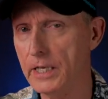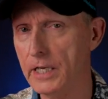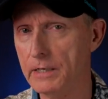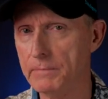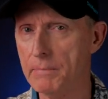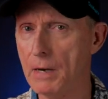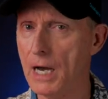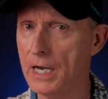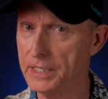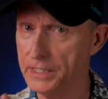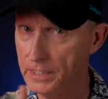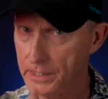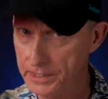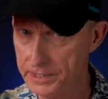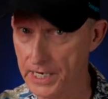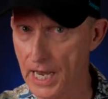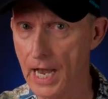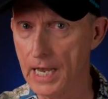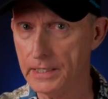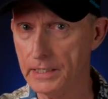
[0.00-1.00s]
in my
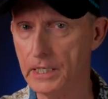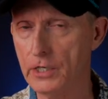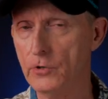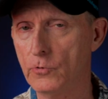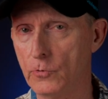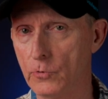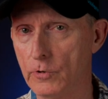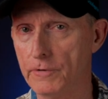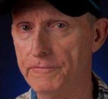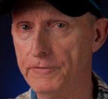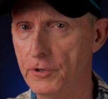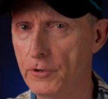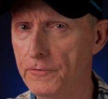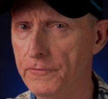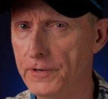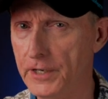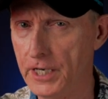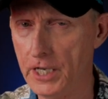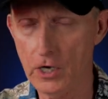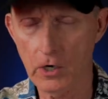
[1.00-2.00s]
dining review
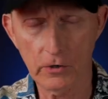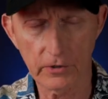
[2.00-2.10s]
video.